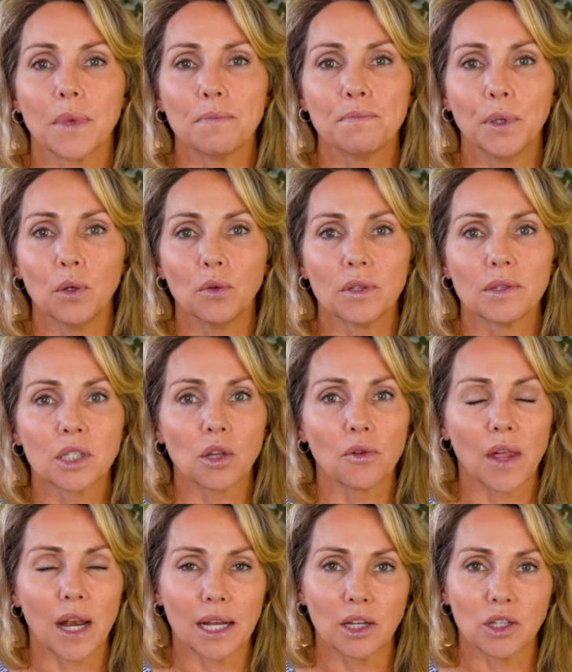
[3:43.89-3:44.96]
boot so
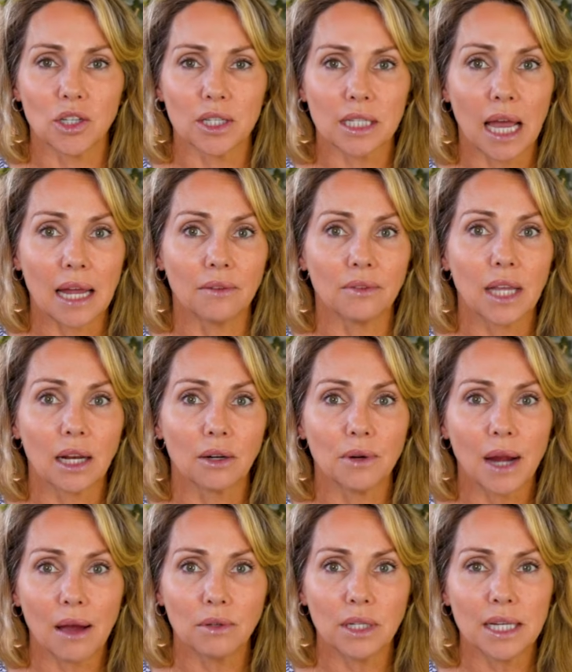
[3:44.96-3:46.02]
that I could just kind of get
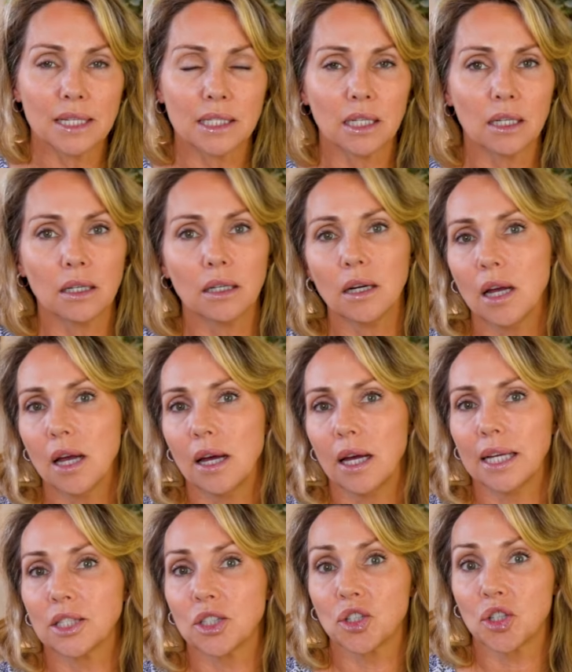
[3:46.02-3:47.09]
around easier.
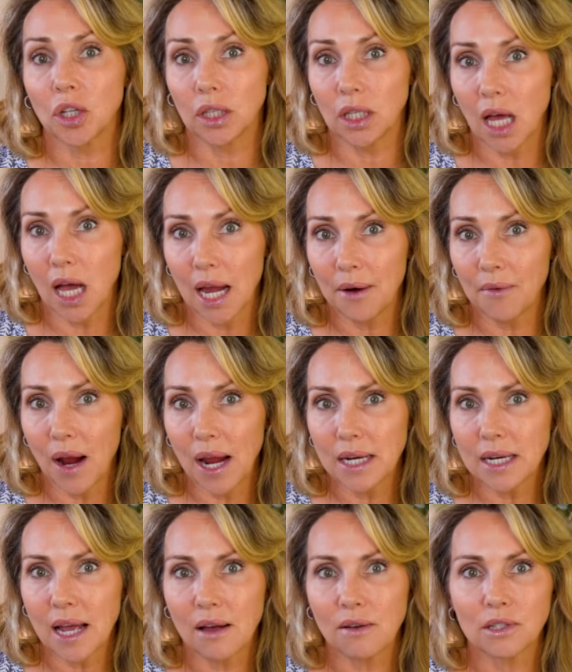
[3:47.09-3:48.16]
It's July right
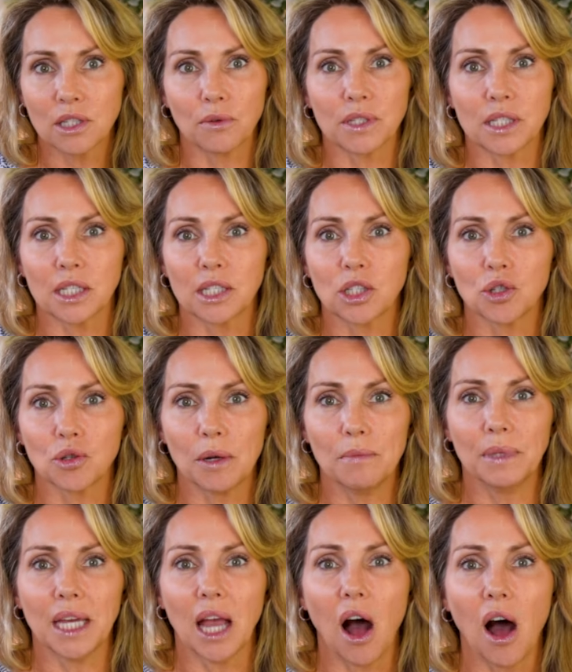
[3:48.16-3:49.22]
now, so it's
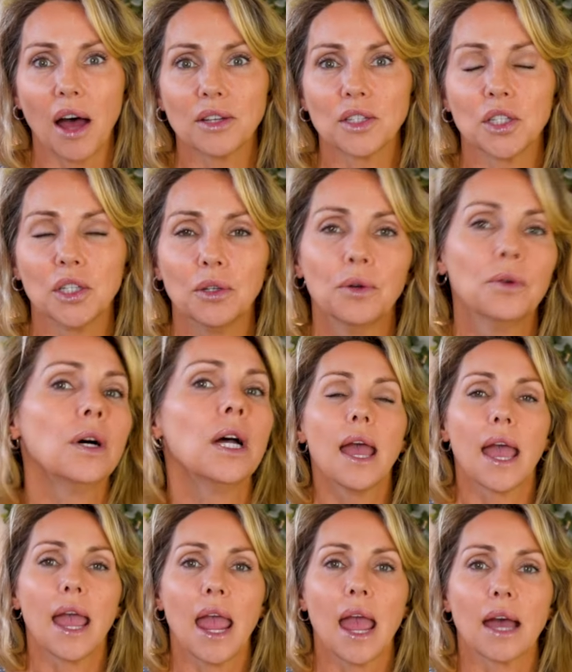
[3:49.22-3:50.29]
extremely hot too.
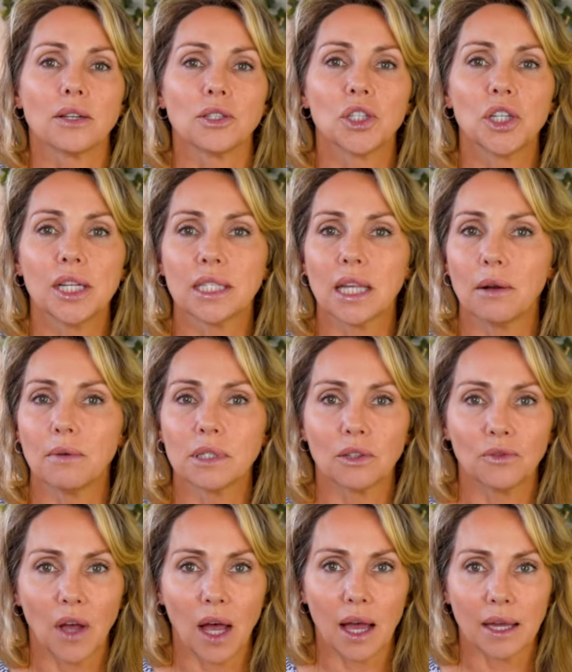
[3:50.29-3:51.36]
And she said it was
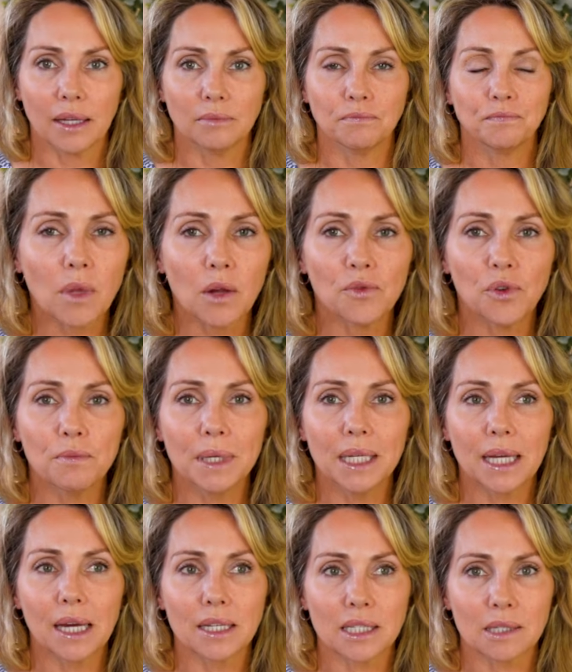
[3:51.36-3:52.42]
fine for me to
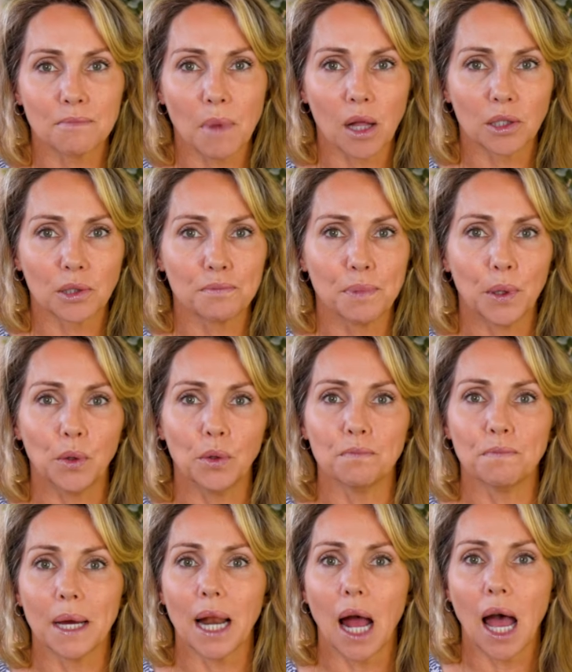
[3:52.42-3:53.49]
get a smaller boot,
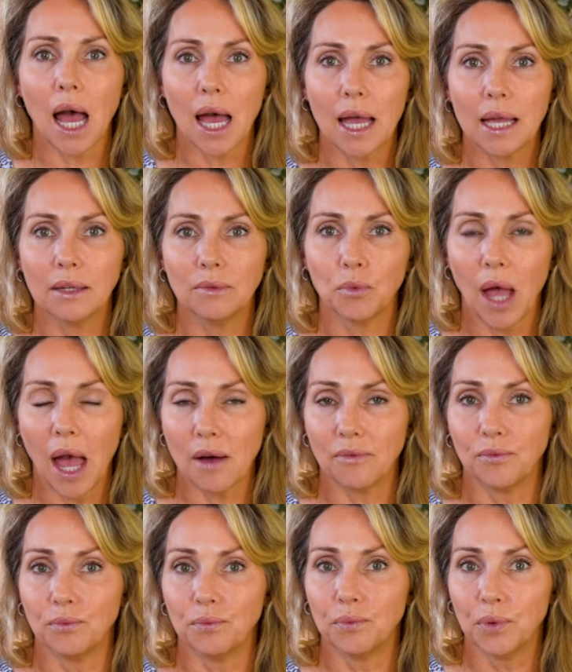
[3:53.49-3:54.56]
but I
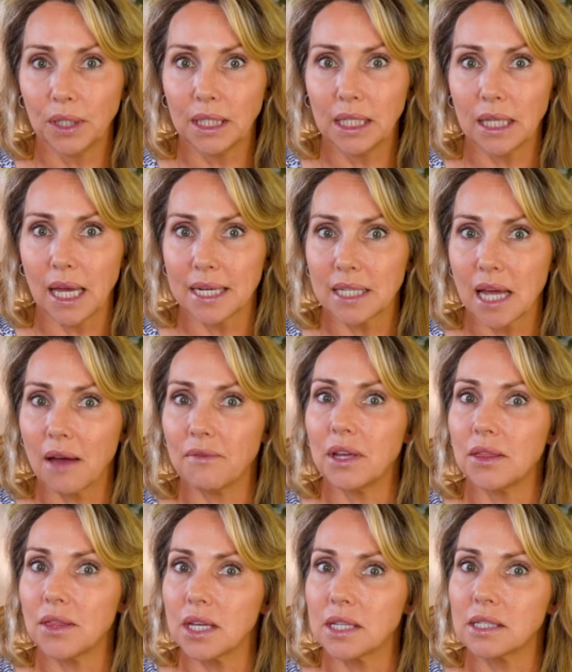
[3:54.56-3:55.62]
have really liked
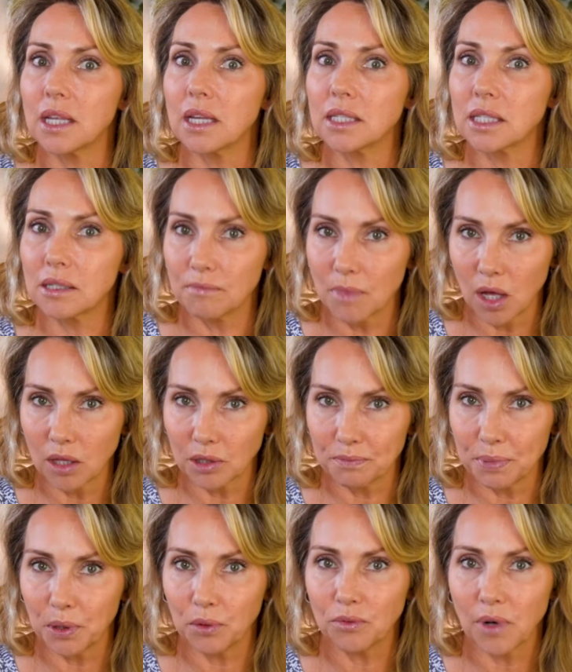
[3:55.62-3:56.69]
having this smaller
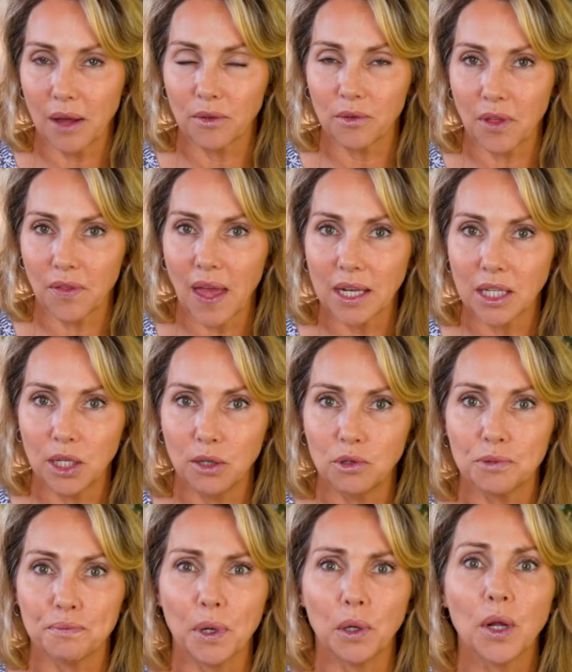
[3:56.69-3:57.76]
boot rather than that
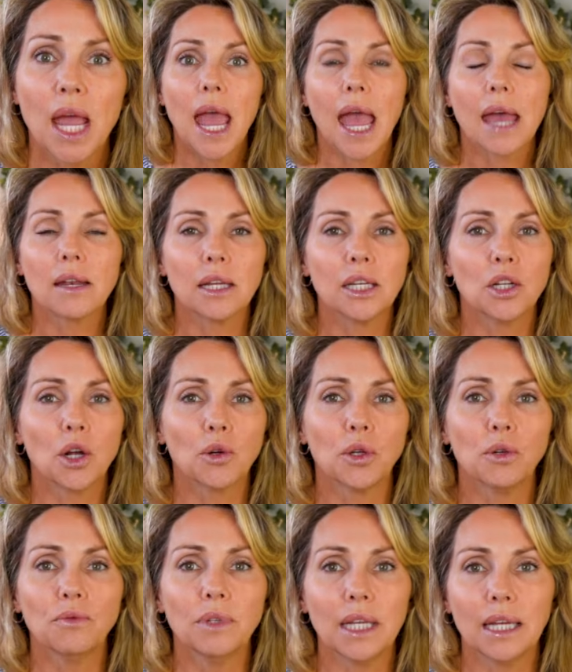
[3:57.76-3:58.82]
huge boot. And you know,
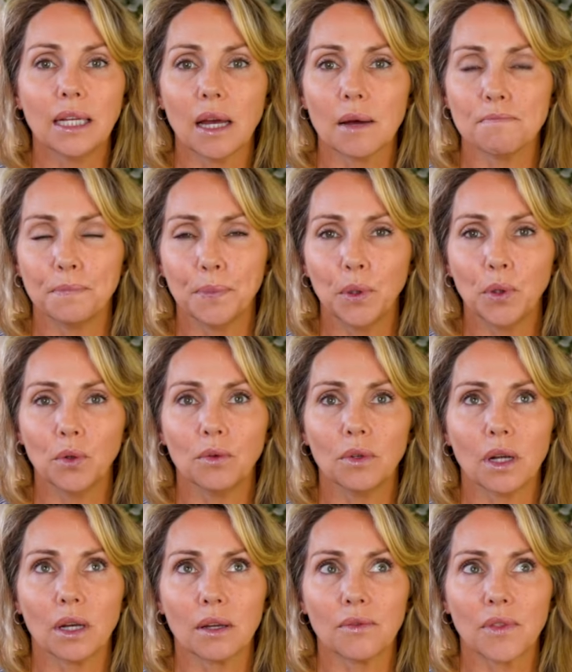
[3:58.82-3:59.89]
you need a boot
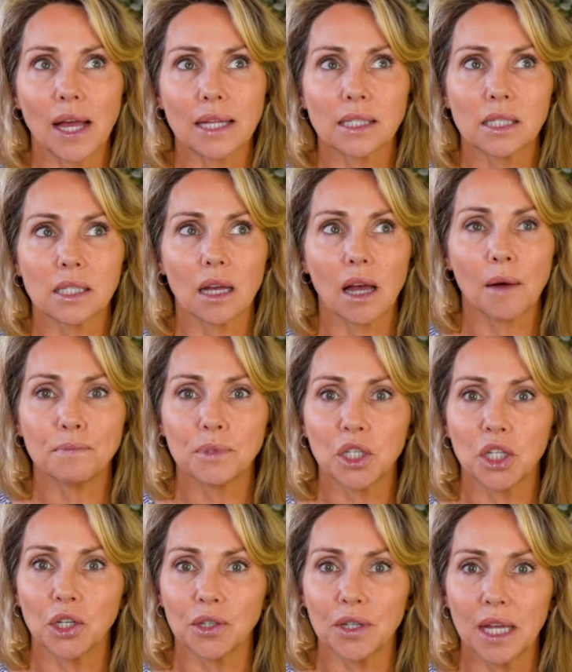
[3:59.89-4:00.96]
that's up to
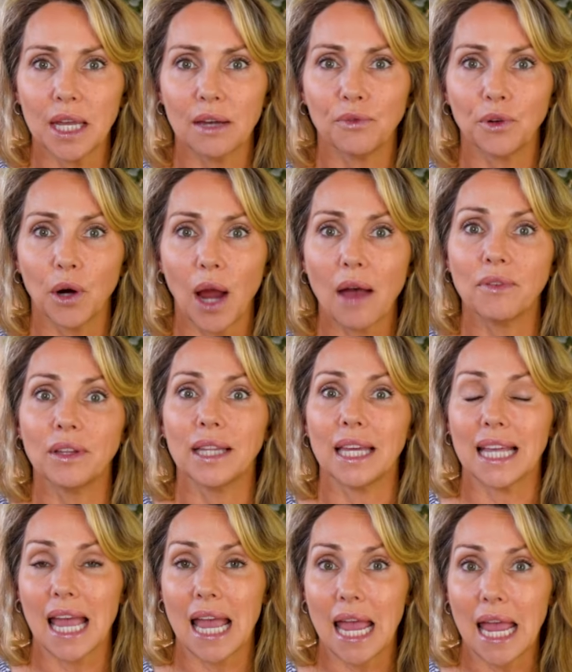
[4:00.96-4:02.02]
your knee if you're having
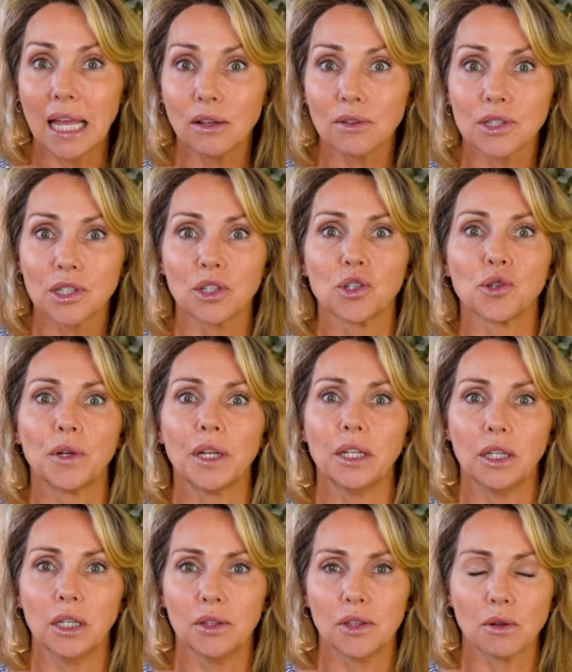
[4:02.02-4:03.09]
like ankle surgery and
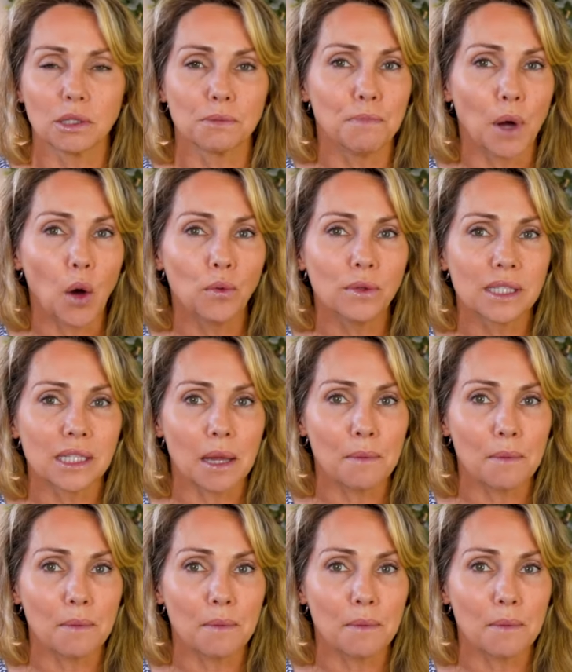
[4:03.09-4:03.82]
you need those bones